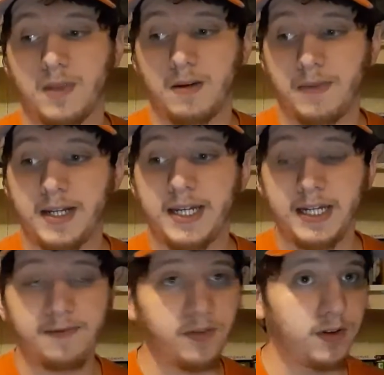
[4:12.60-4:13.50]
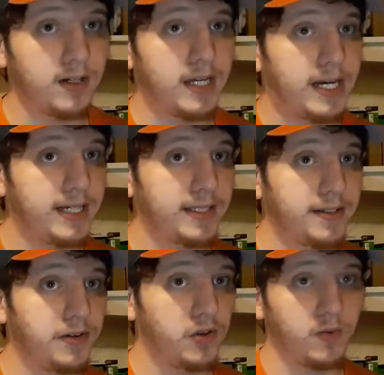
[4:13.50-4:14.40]
But again, if you look at
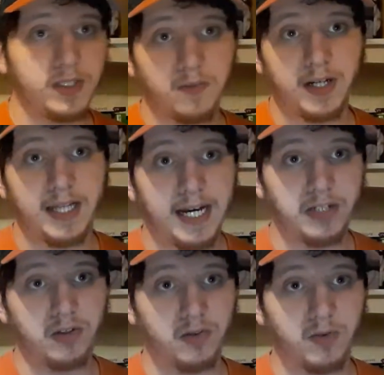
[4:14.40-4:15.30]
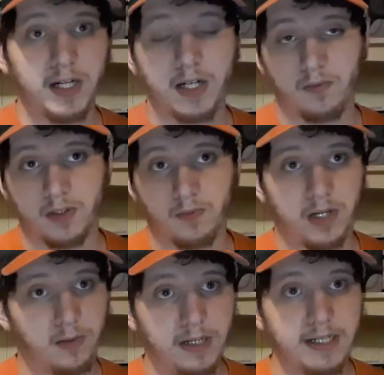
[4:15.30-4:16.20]
the reason why the Astros record was what
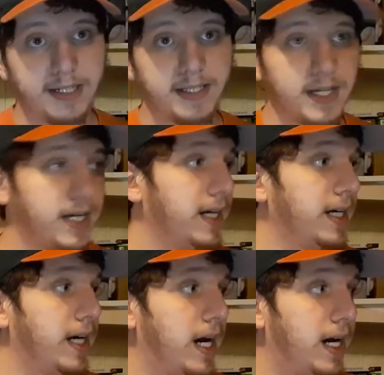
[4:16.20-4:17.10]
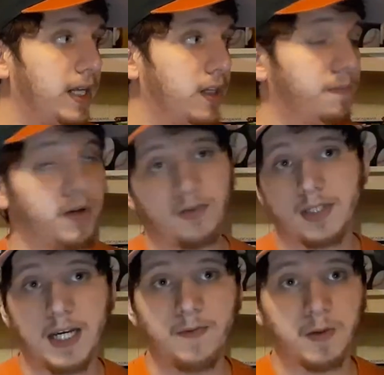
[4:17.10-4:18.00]
it was, the blown
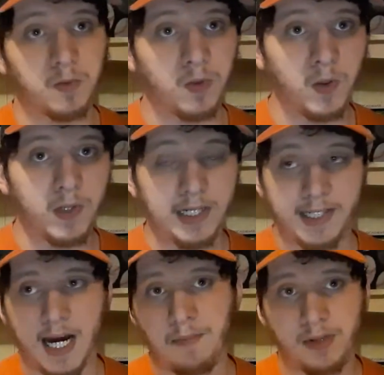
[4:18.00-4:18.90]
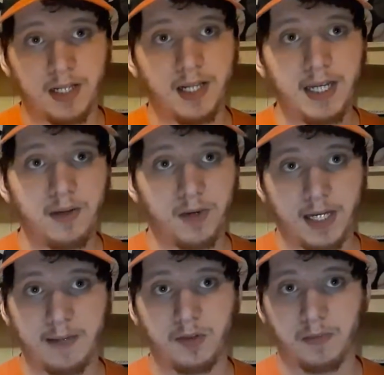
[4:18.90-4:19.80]
save numbers. We were in the top of the league when it
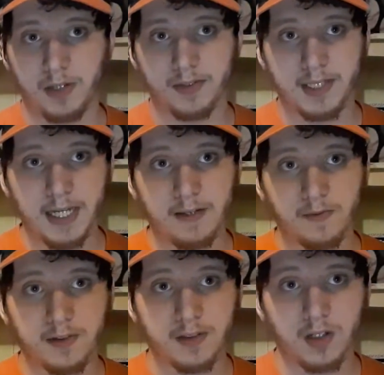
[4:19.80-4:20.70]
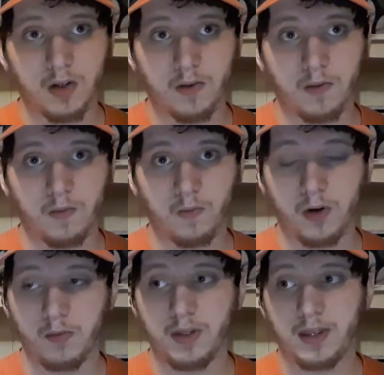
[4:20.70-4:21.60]
came to blown saves. So
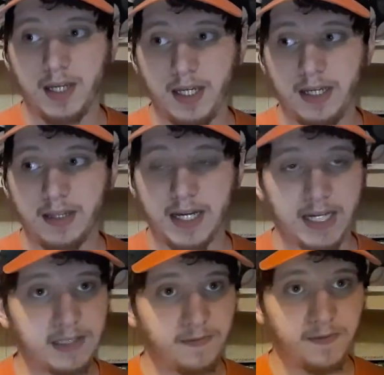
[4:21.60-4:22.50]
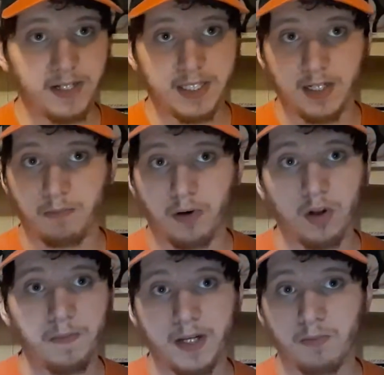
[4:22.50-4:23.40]
one would think that fixing the
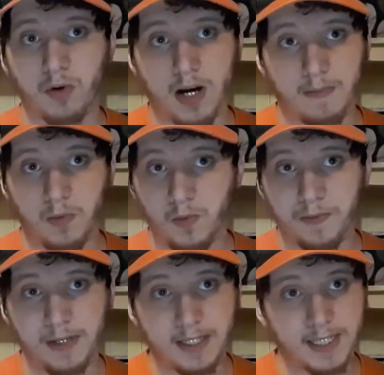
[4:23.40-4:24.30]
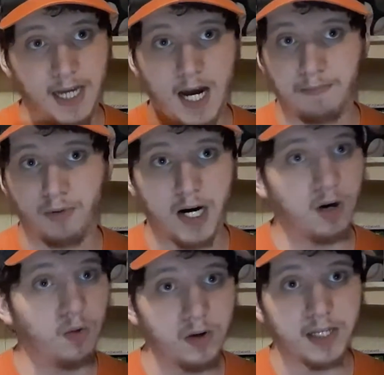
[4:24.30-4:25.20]
bullpen problem would be top
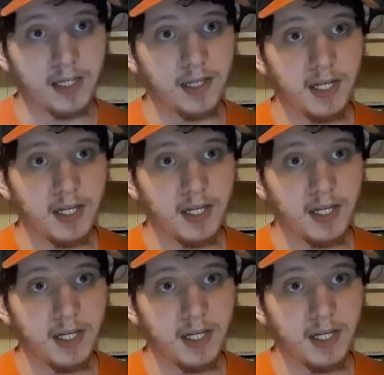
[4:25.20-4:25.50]
priority.